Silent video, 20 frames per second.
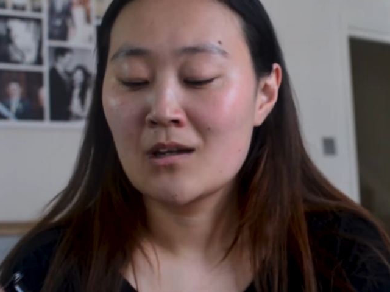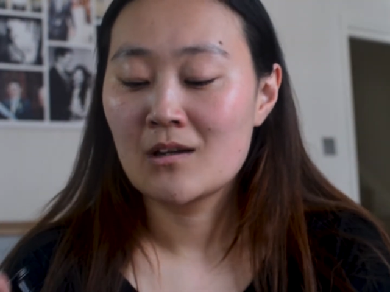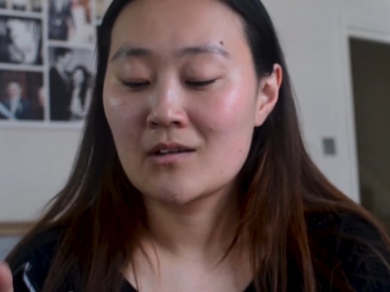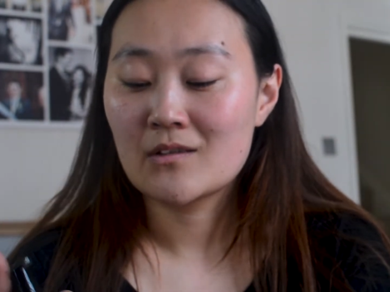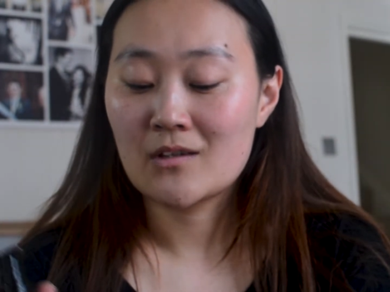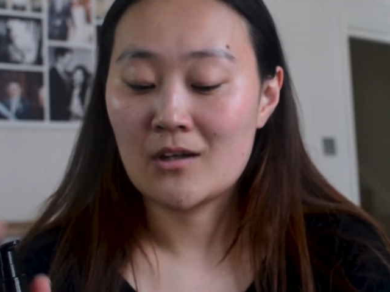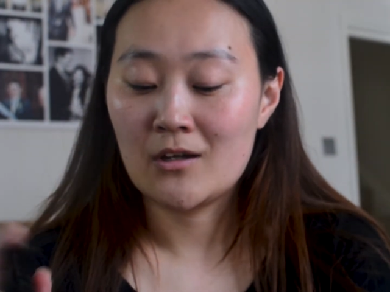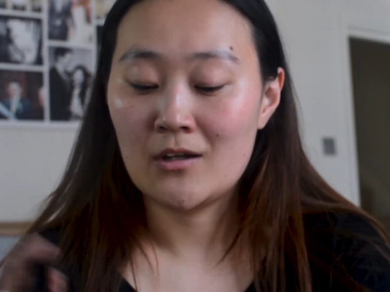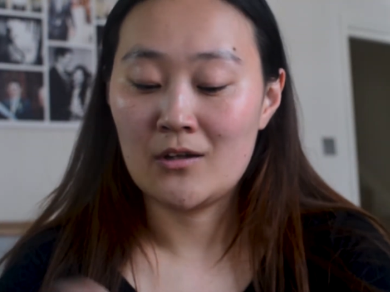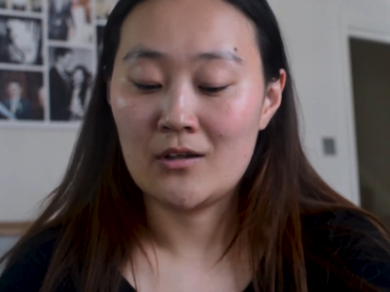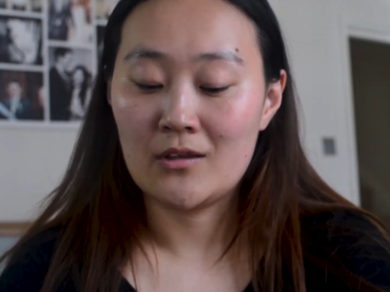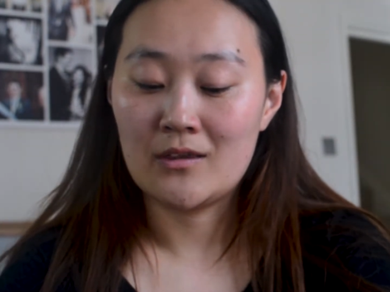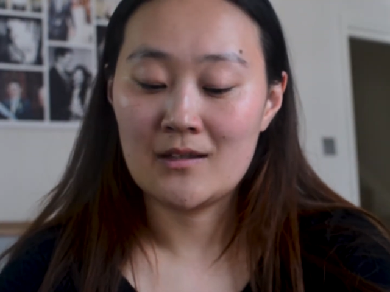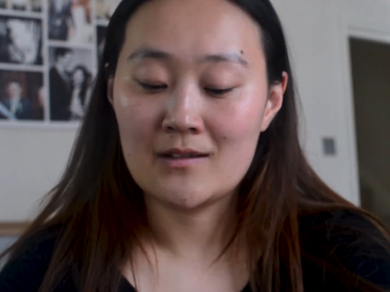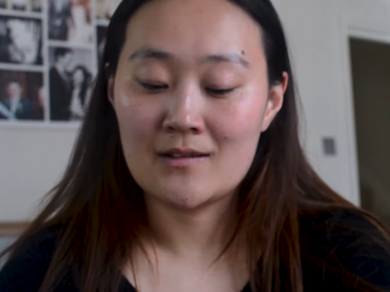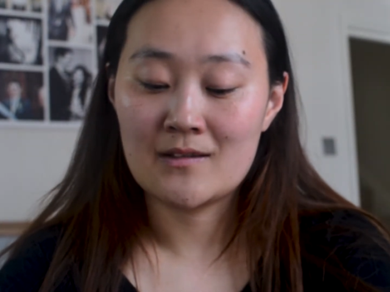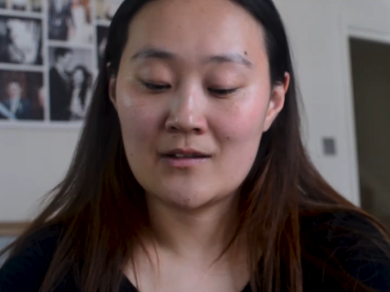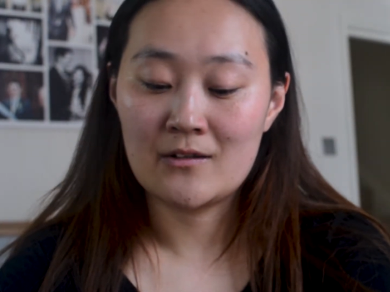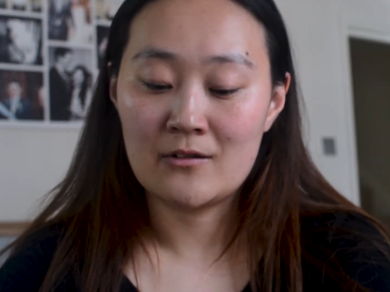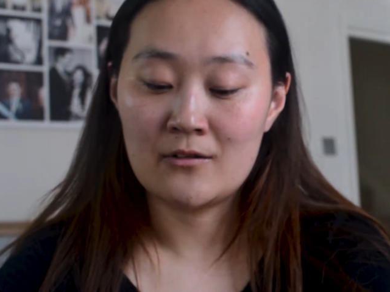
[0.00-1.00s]
So
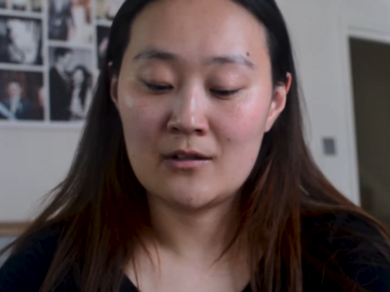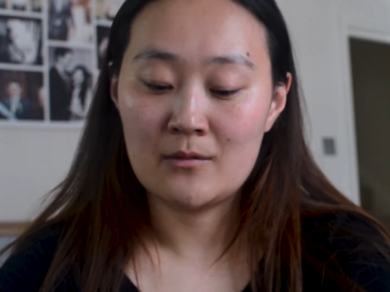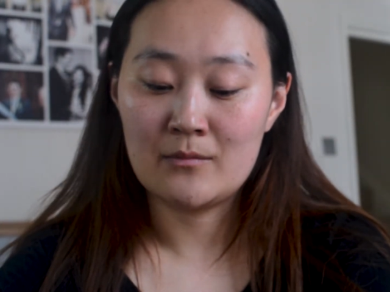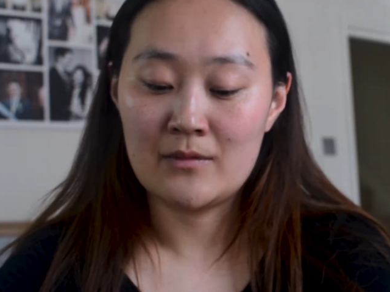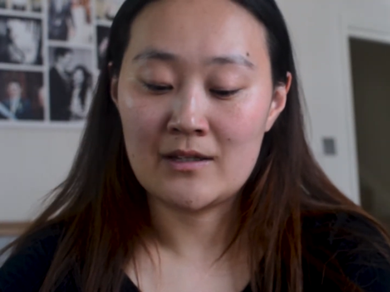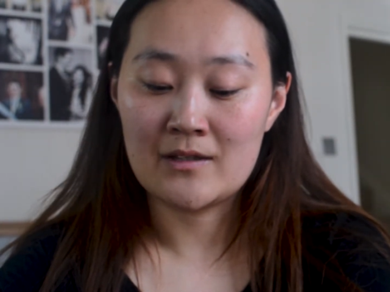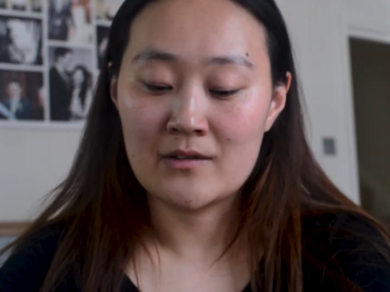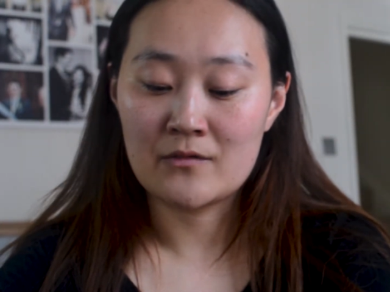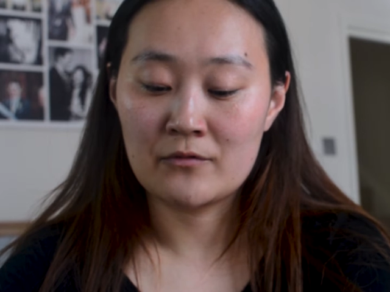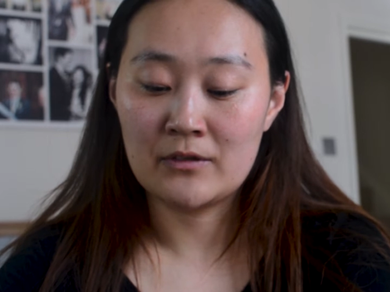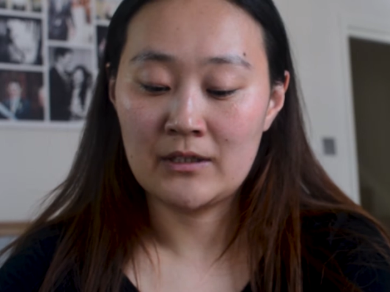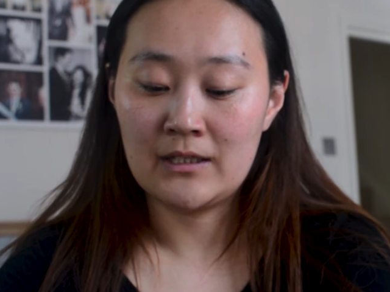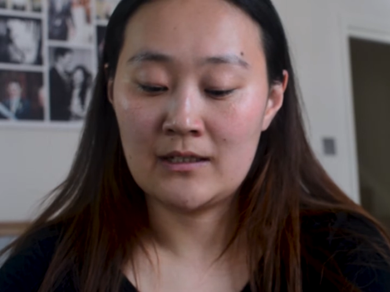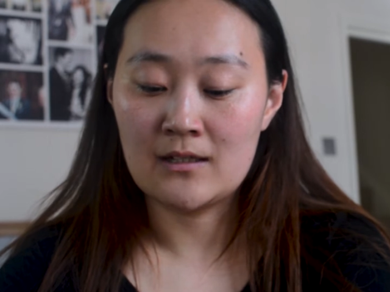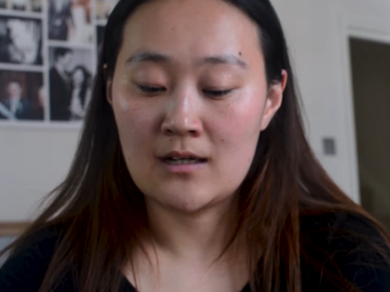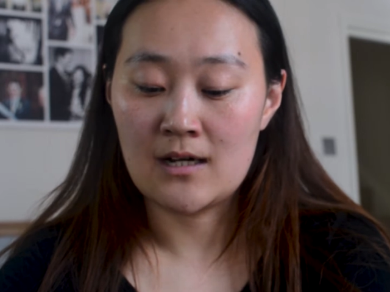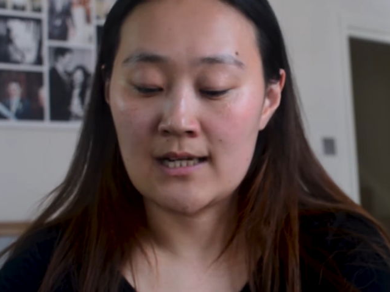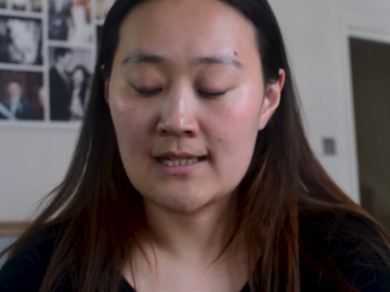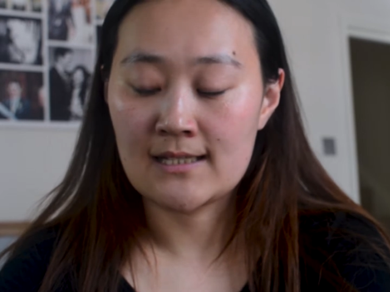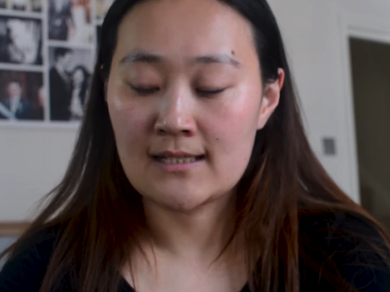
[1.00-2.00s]
this serum is really
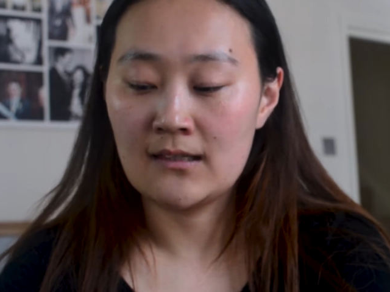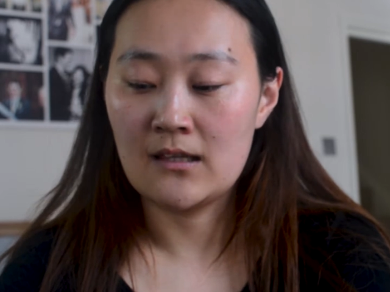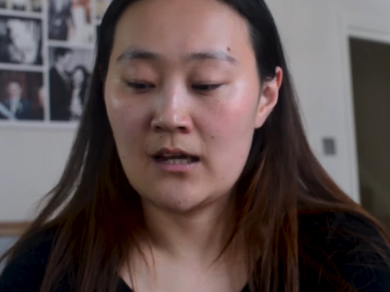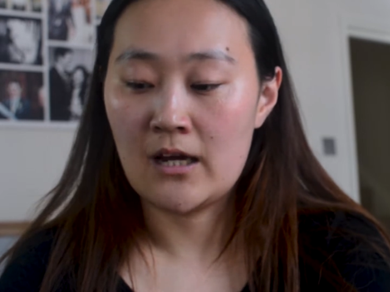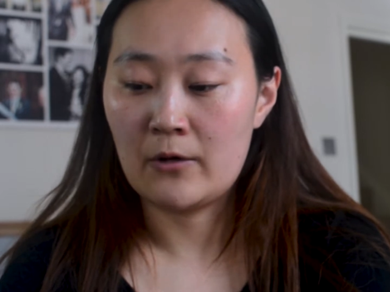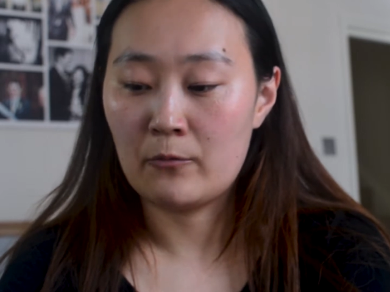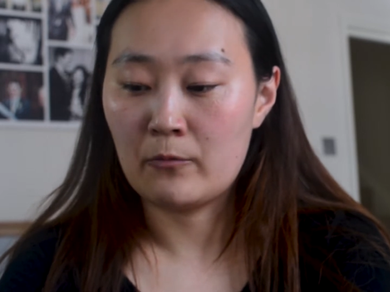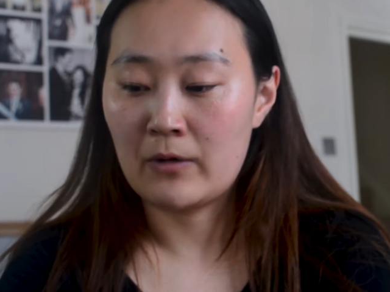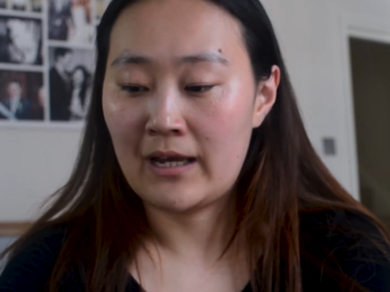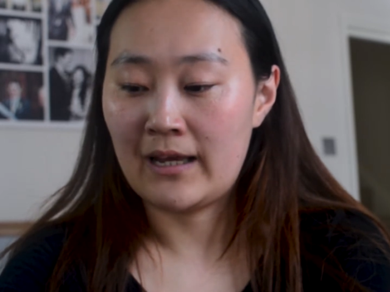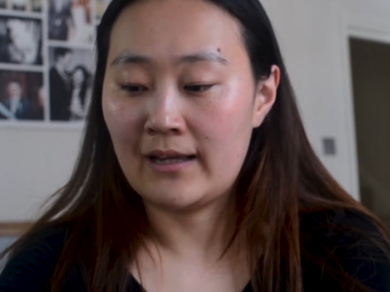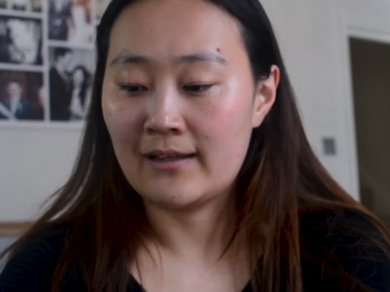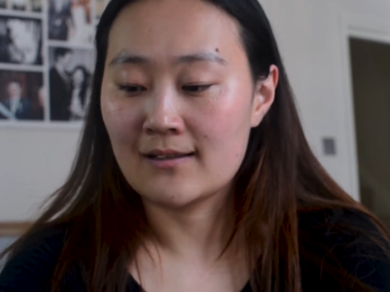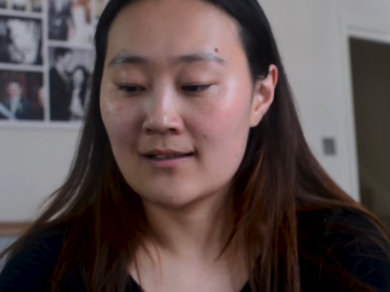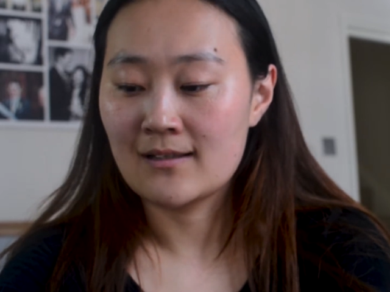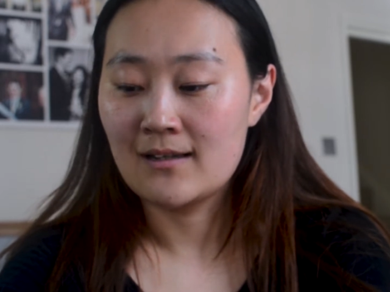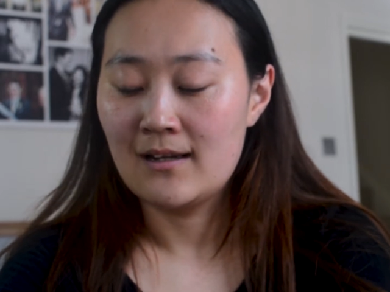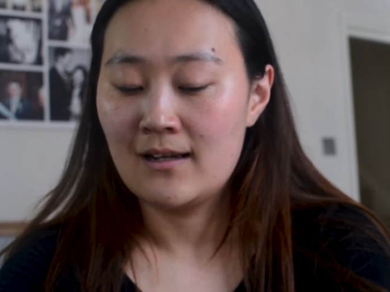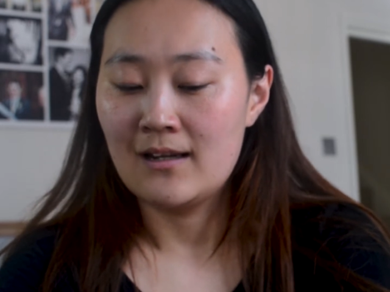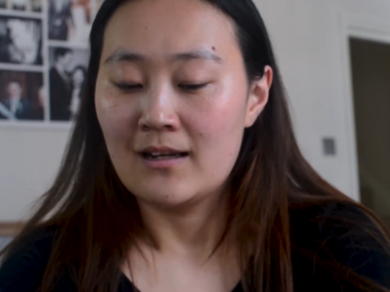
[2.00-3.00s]
nice, lightweight,
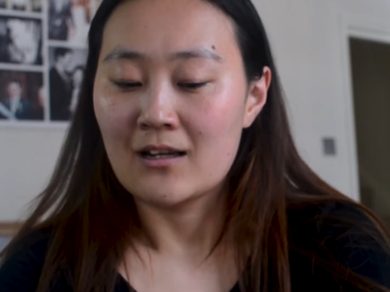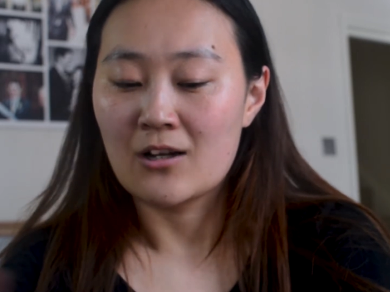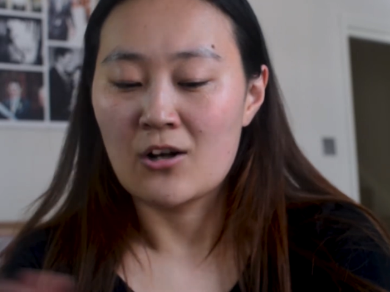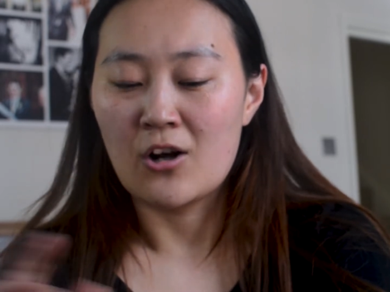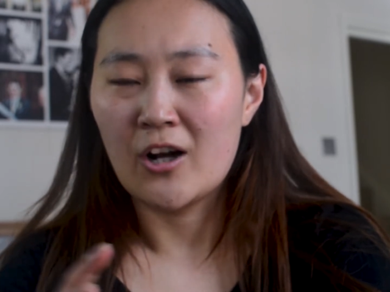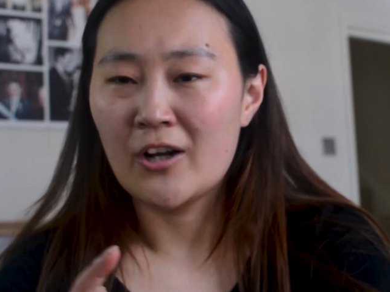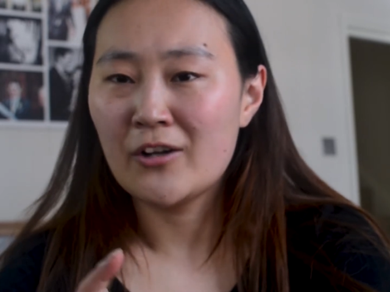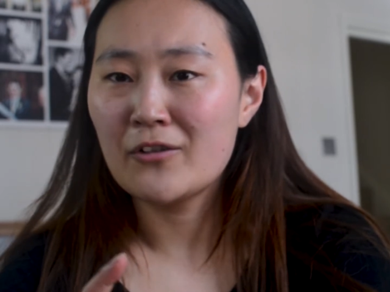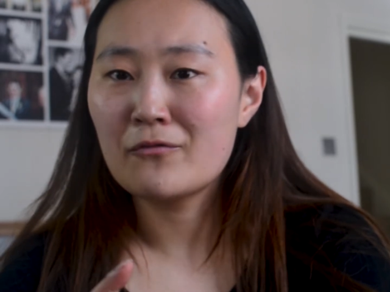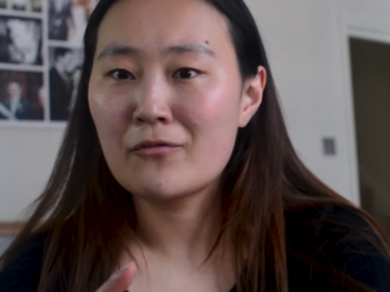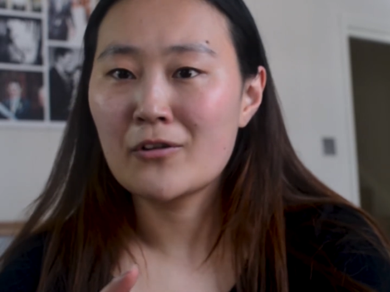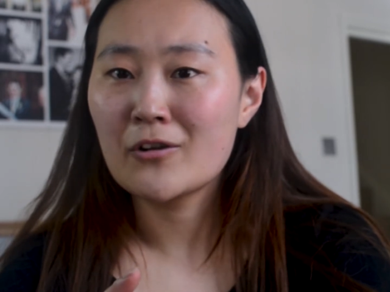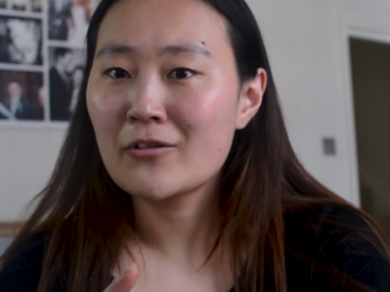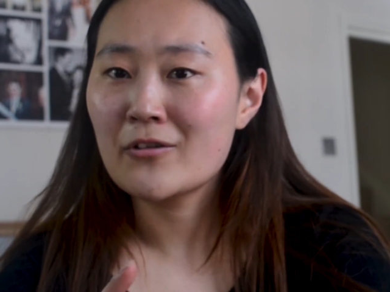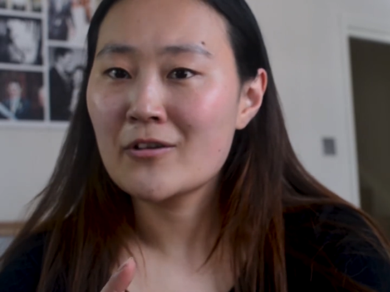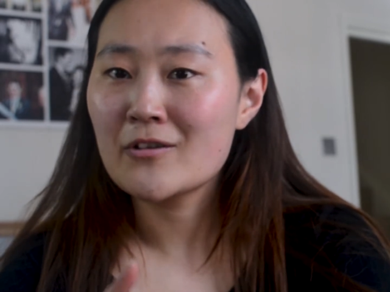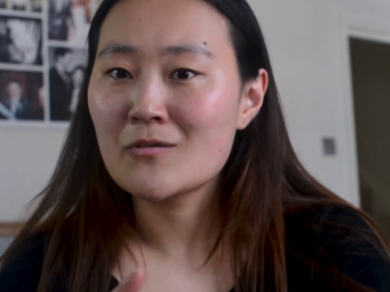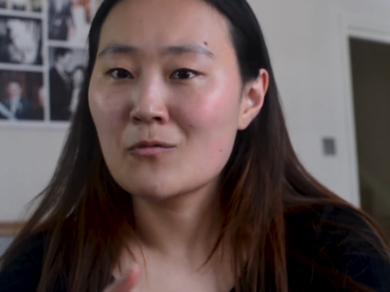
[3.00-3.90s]
kind of one of those